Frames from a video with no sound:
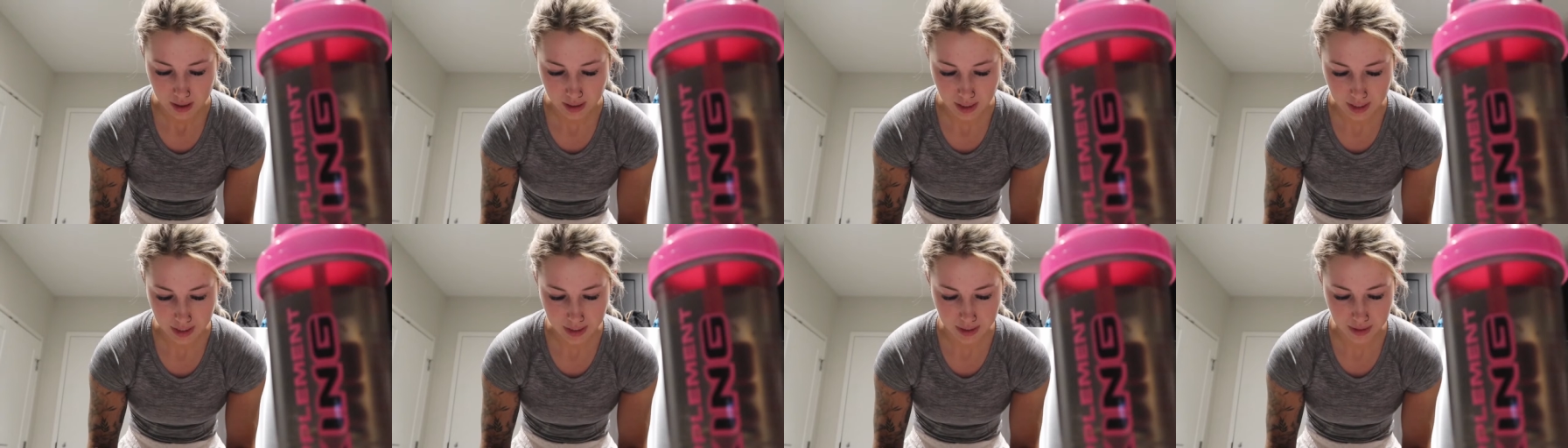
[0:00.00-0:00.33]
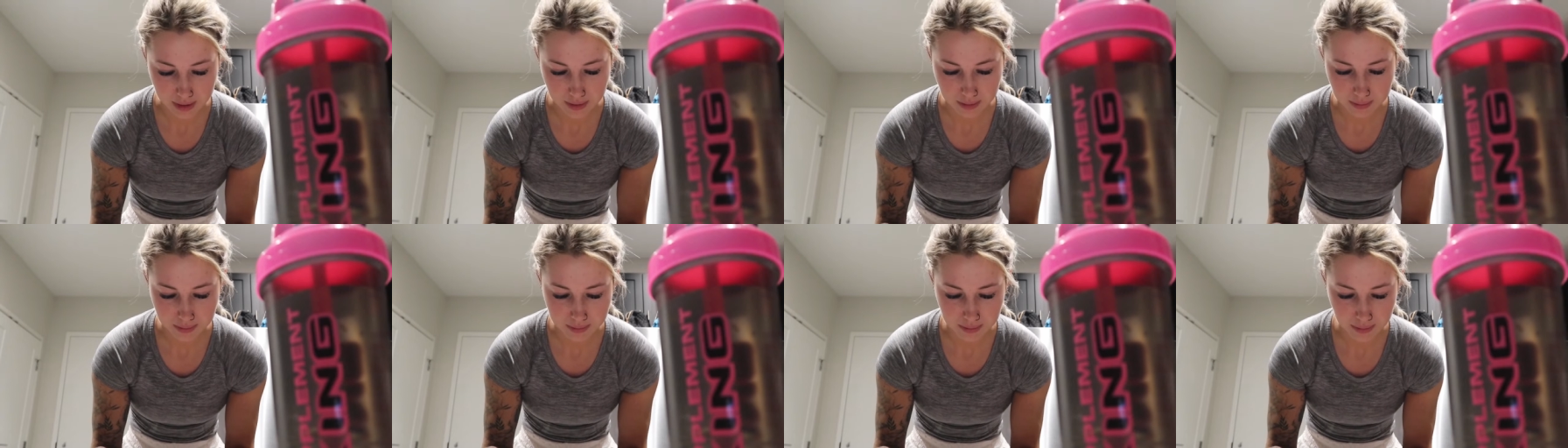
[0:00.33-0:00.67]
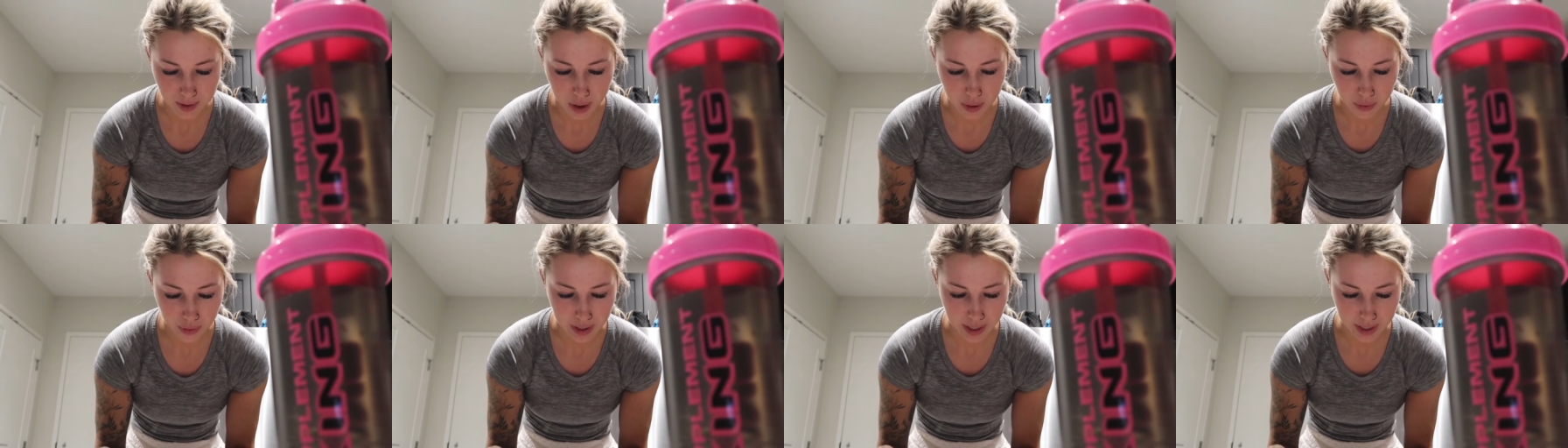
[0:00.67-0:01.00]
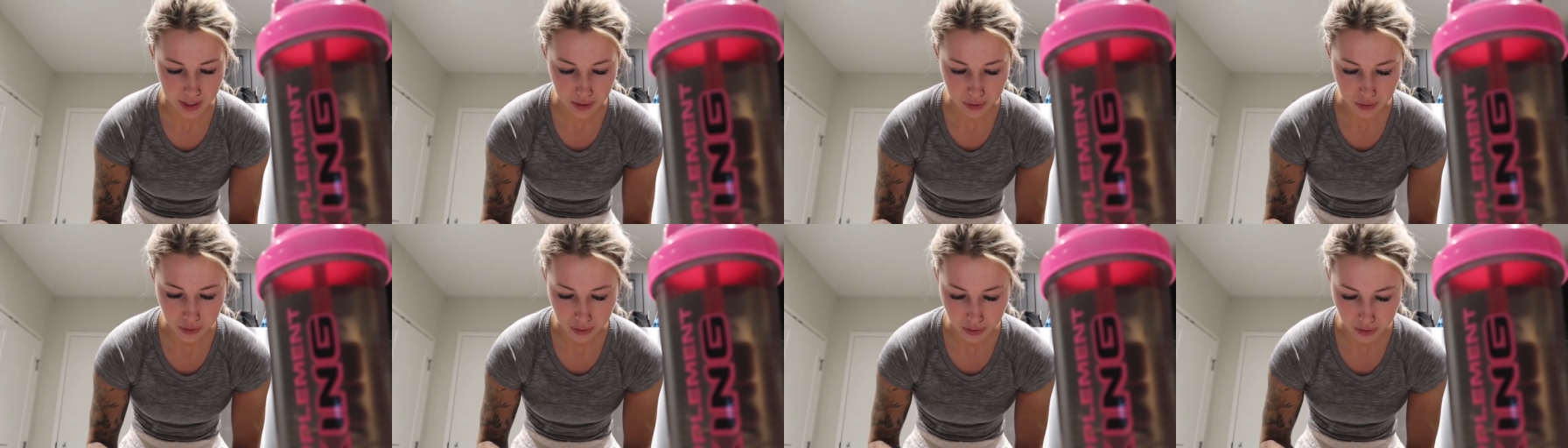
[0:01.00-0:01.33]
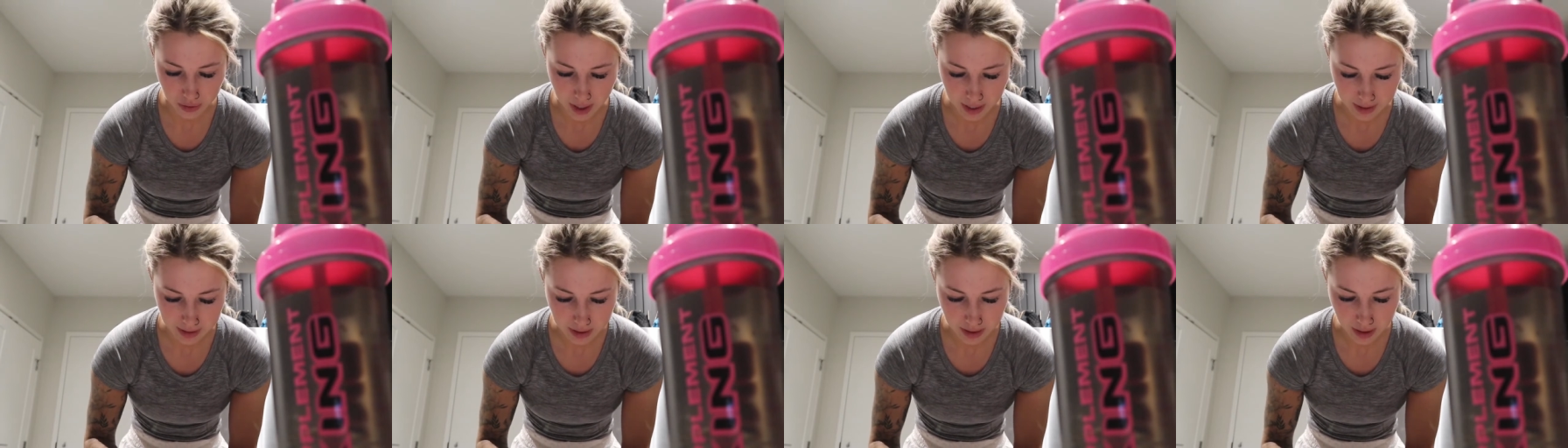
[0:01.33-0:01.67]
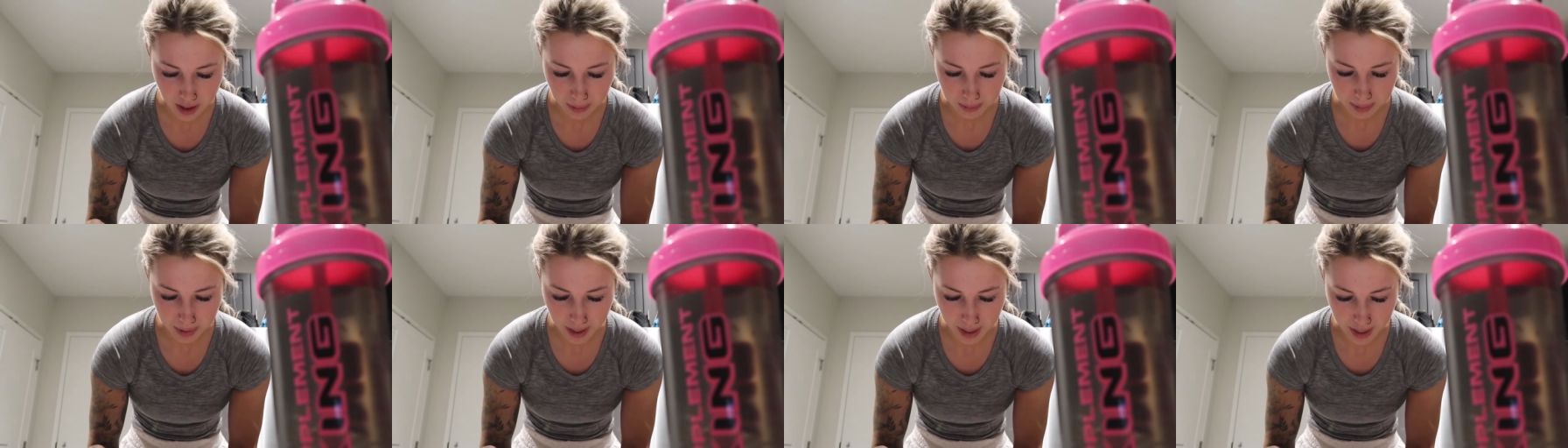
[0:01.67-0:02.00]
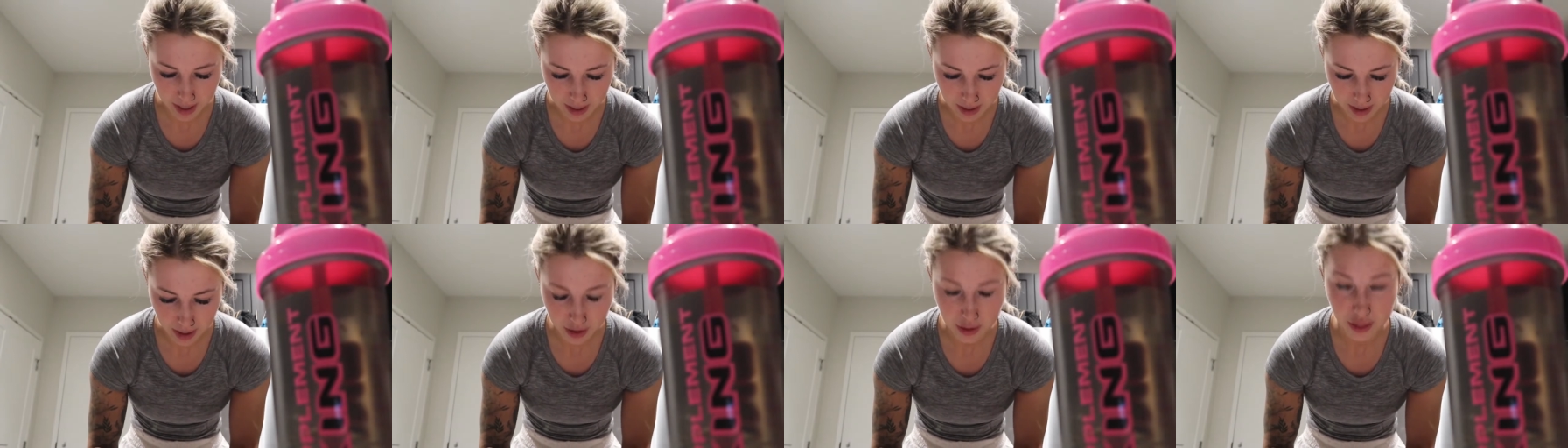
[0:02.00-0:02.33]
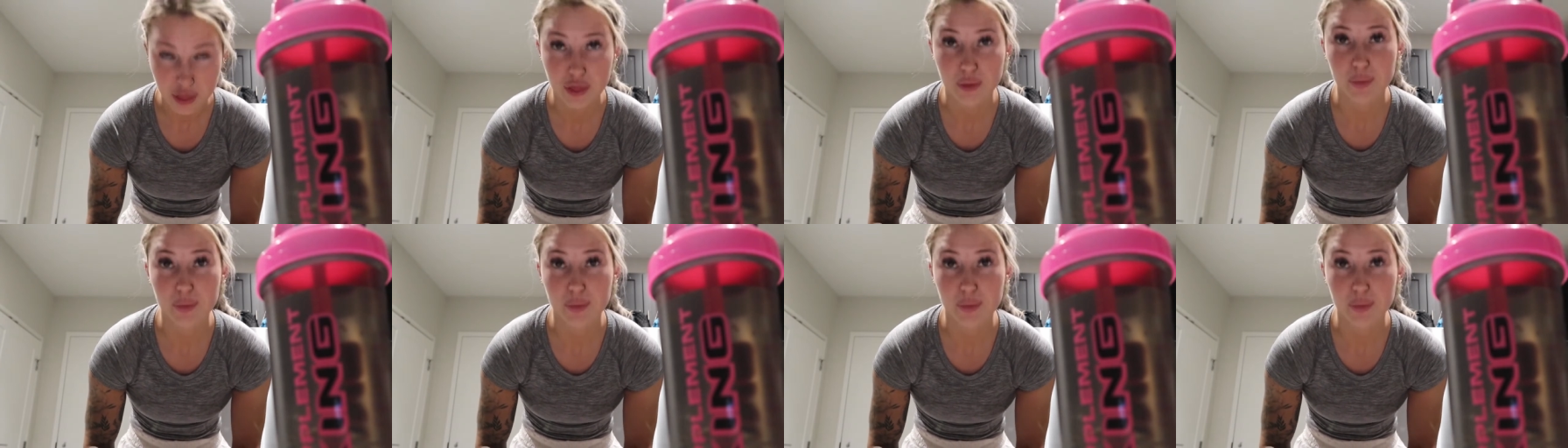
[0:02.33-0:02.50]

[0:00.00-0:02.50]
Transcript: Like, okay, cool. I did not pay